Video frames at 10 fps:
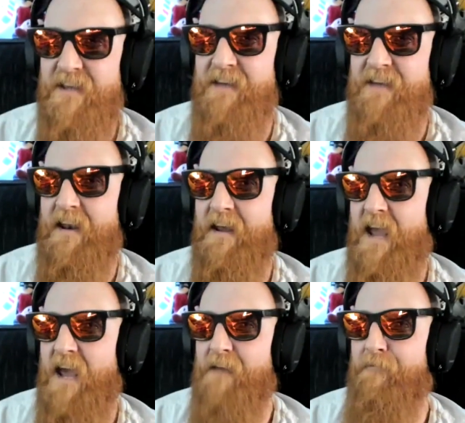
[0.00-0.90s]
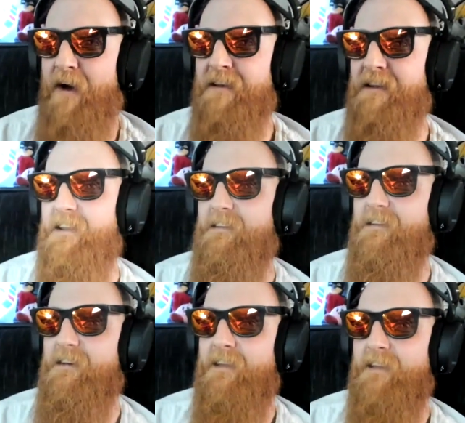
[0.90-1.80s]
yeah. that and I can't find it.
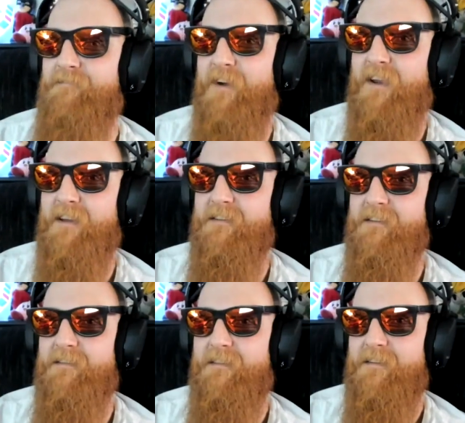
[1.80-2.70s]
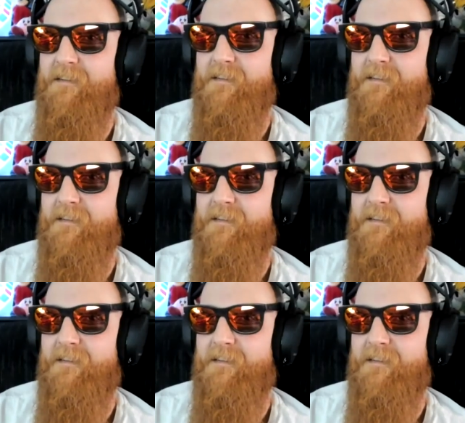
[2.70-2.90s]
Oh, the fucking... 30 for 30 special